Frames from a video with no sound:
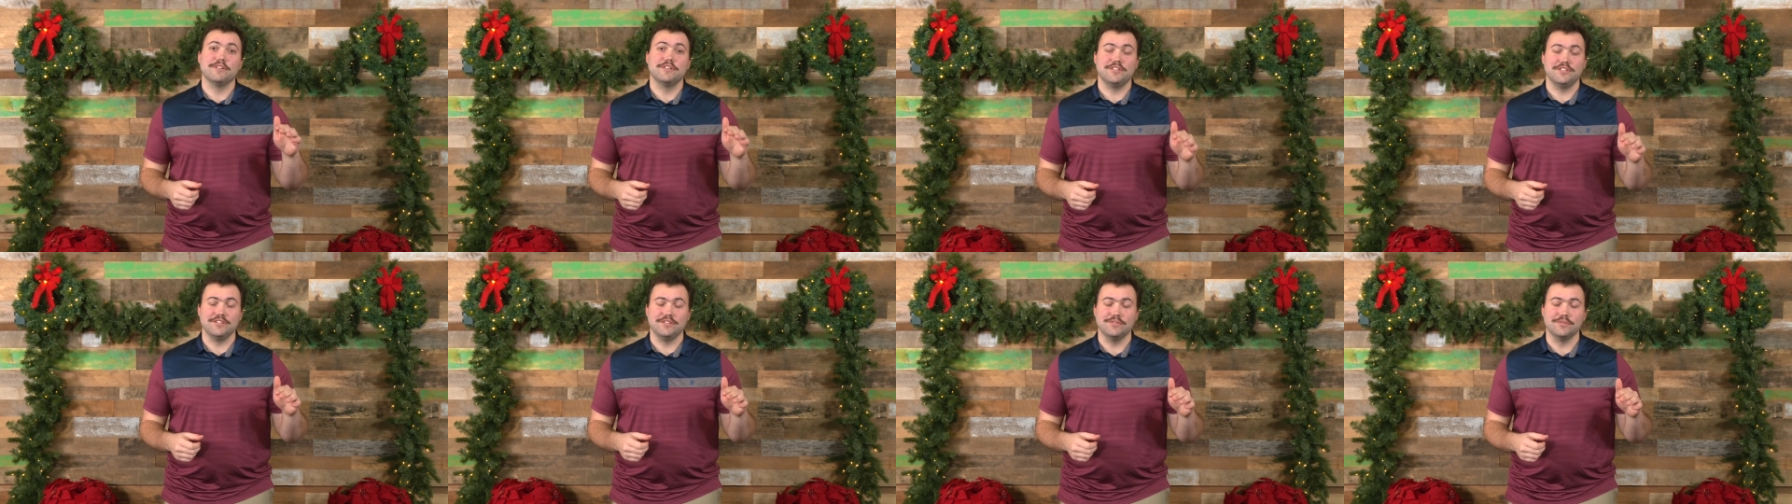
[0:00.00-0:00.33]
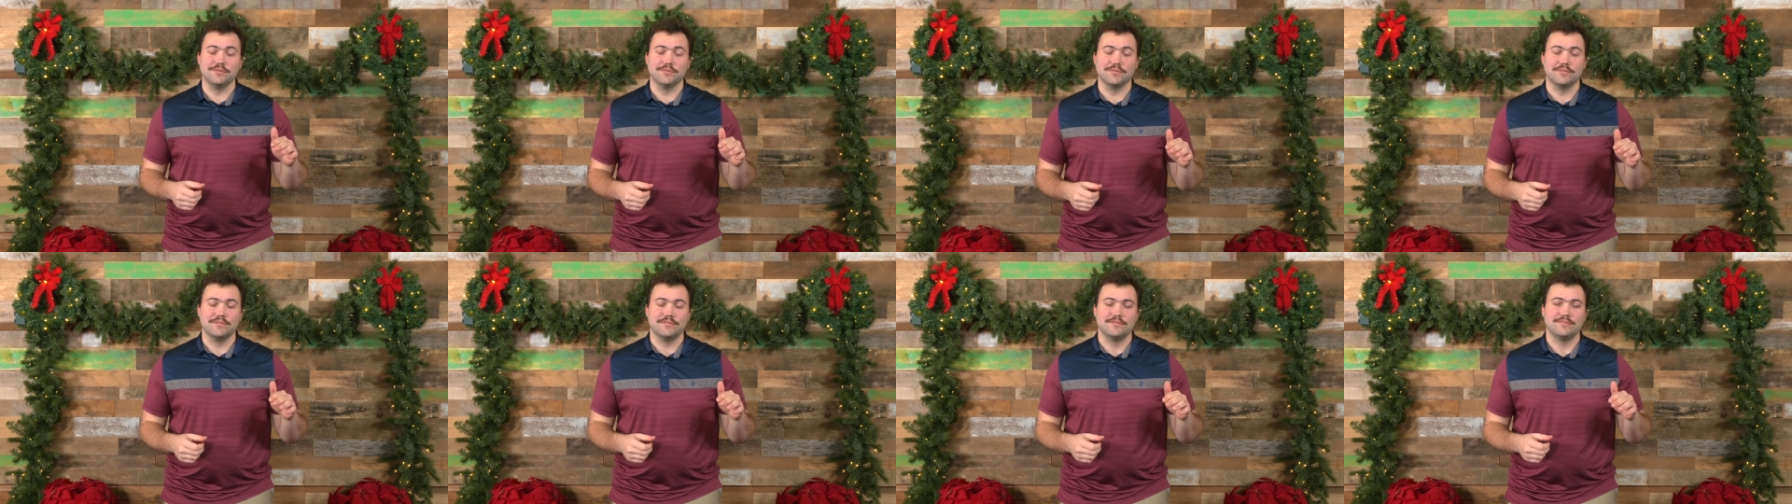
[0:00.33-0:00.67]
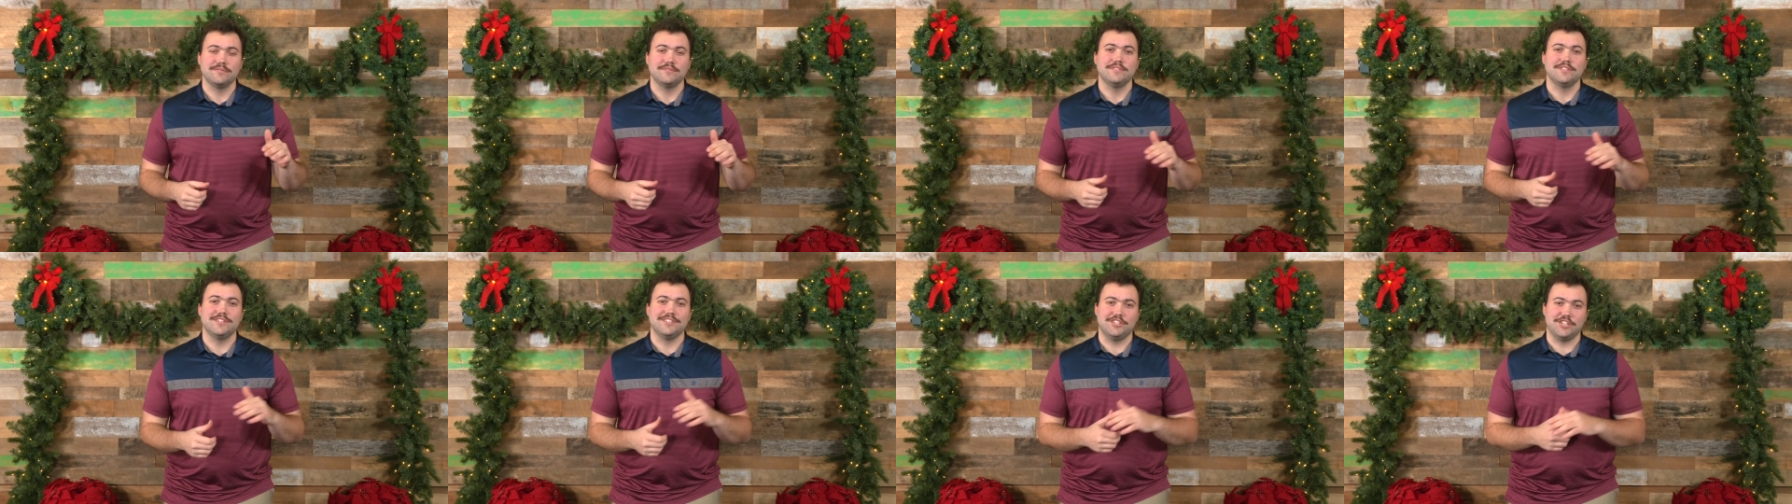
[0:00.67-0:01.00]
do
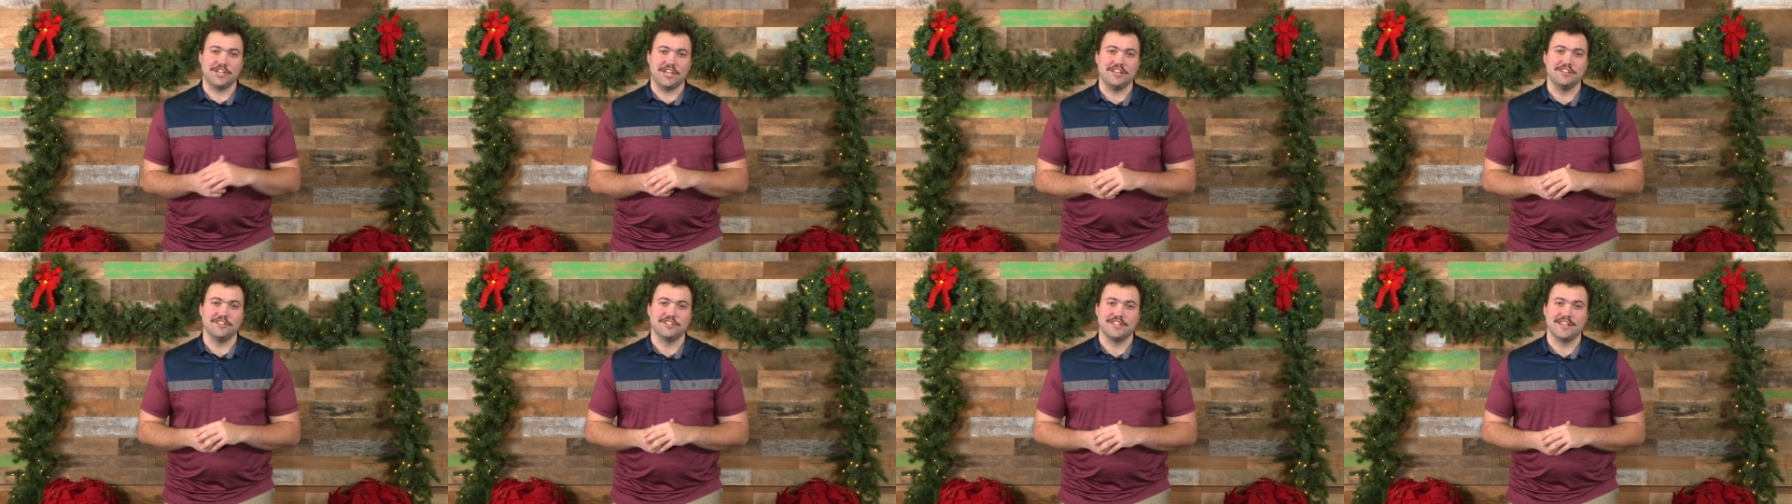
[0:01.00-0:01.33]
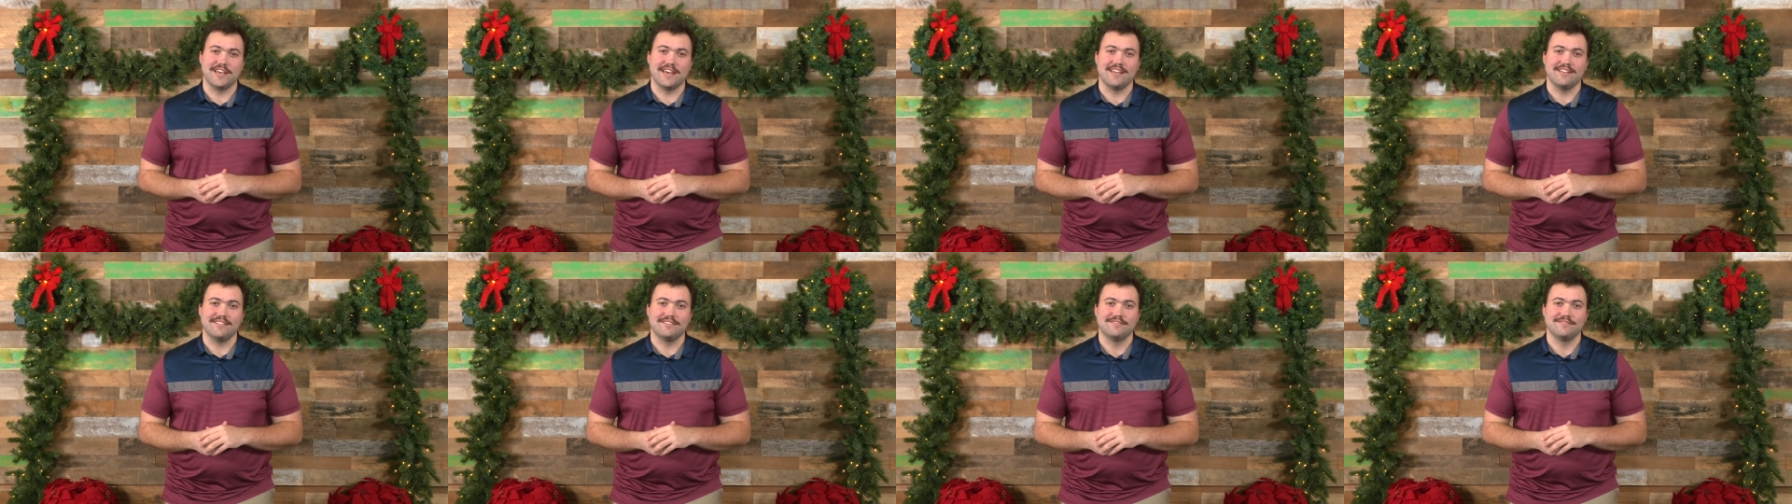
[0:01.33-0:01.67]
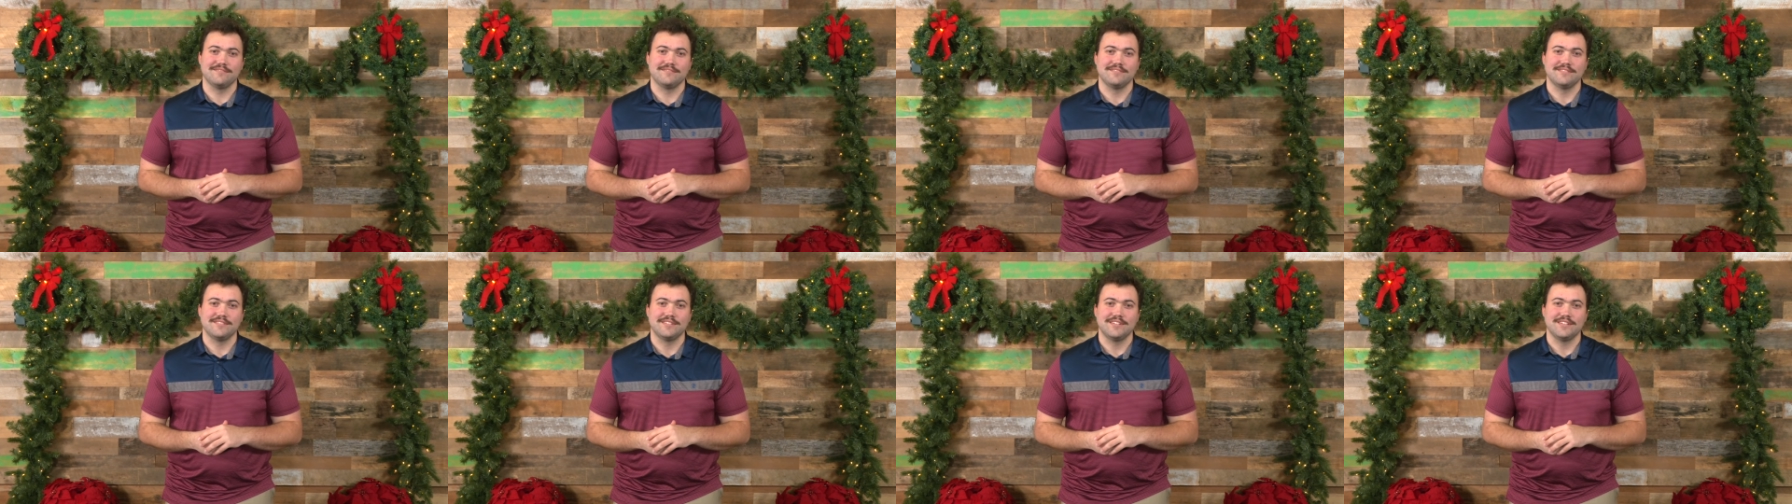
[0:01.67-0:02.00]
to change
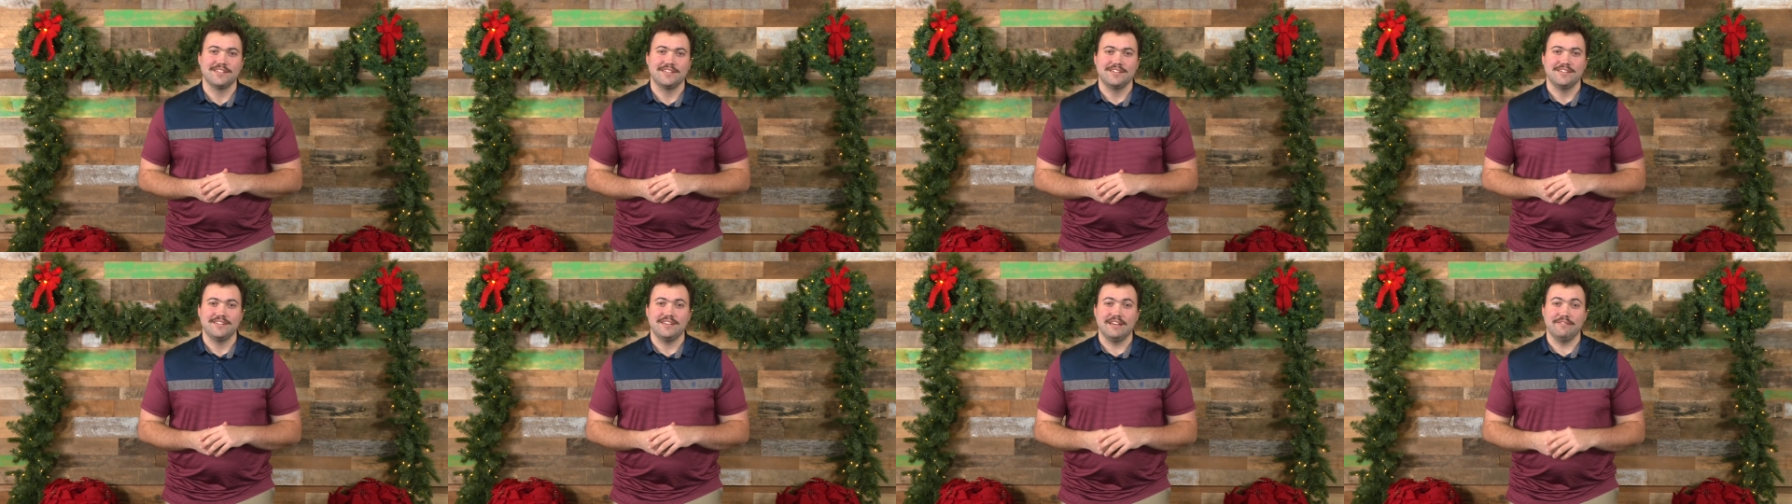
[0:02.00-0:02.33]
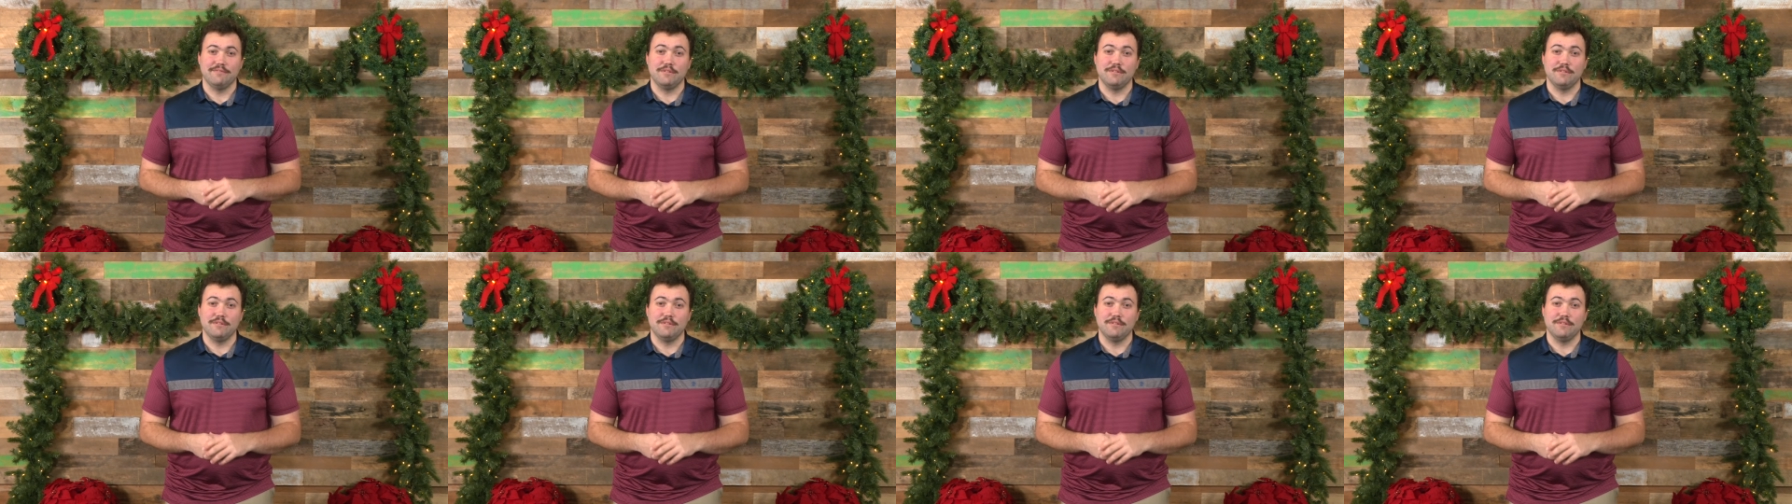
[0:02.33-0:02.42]
that.